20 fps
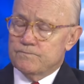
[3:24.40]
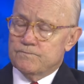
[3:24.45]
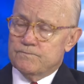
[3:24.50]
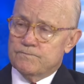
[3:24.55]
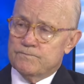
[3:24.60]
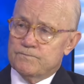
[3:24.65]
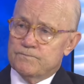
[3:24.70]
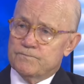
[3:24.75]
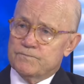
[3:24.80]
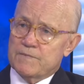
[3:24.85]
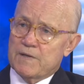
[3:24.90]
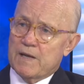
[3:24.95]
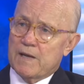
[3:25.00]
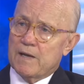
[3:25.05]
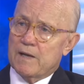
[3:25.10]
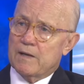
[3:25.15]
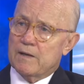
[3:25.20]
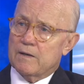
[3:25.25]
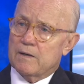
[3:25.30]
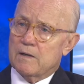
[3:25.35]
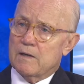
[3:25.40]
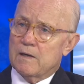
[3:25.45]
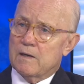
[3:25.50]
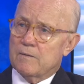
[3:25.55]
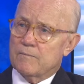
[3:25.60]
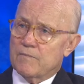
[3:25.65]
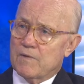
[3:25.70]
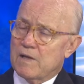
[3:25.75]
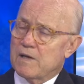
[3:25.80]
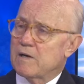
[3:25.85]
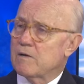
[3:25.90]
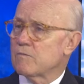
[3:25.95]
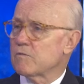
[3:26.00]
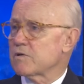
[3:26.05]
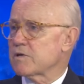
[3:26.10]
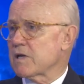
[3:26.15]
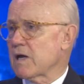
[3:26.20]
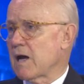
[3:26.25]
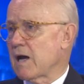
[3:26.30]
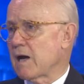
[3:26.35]
and um, then he
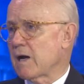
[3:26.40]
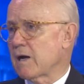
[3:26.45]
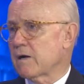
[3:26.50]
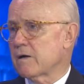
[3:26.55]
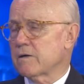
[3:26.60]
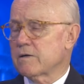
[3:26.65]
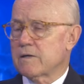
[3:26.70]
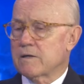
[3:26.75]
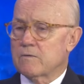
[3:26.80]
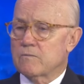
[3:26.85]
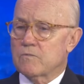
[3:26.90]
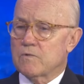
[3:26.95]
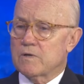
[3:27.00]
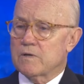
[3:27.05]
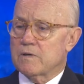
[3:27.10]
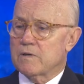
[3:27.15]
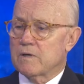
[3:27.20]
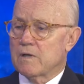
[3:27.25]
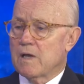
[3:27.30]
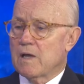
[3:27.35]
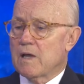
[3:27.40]
retired, and we